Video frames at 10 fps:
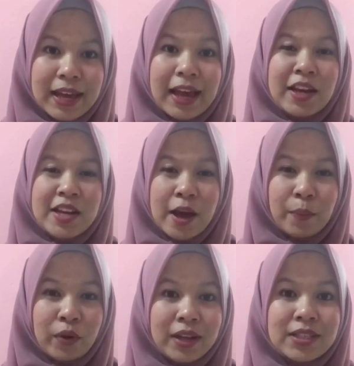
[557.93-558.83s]
and their
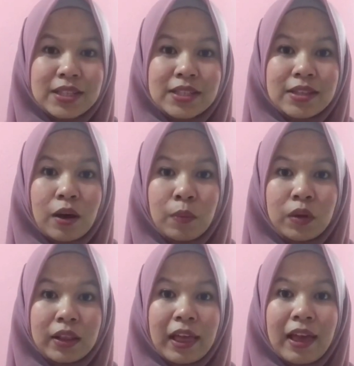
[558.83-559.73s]
prices
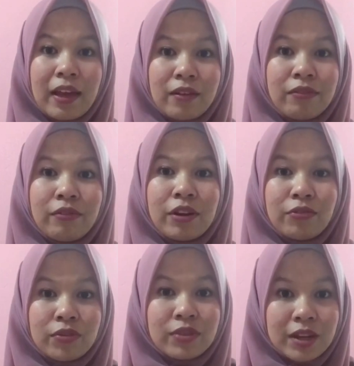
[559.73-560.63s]
doubled every
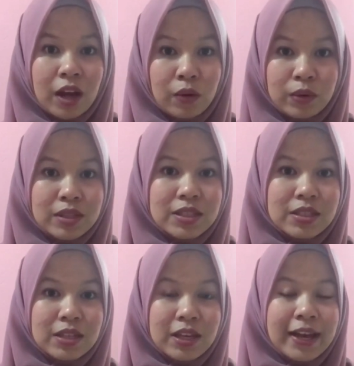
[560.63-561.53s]
15 hours.